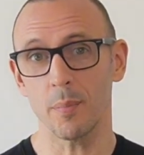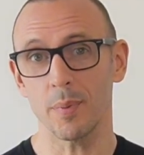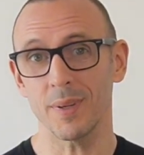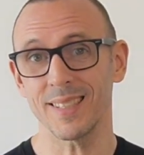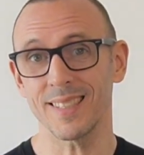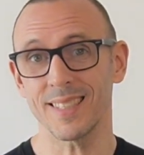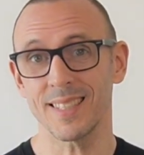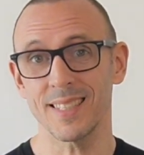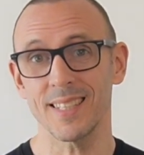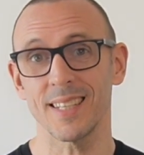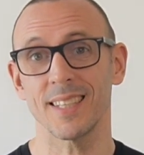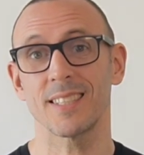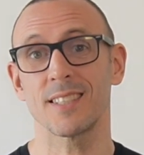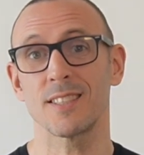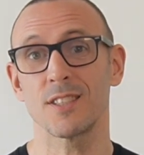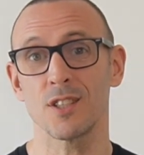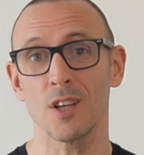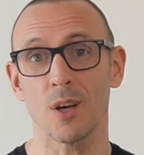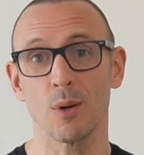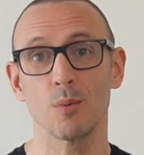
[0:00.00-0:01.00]
it's
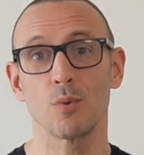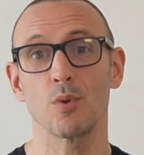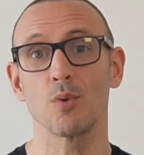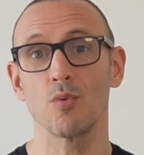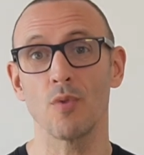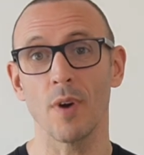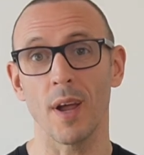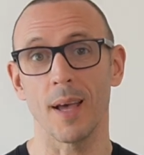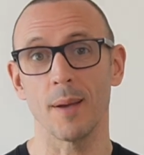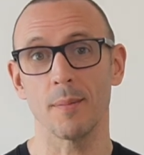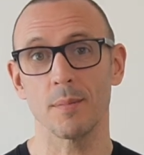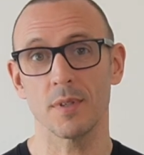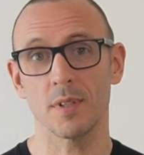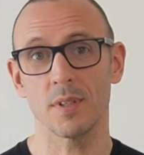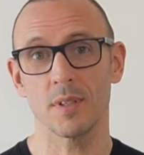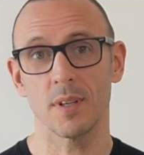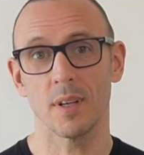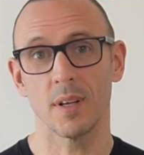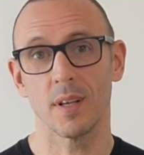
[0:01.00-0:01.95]
6 total reps,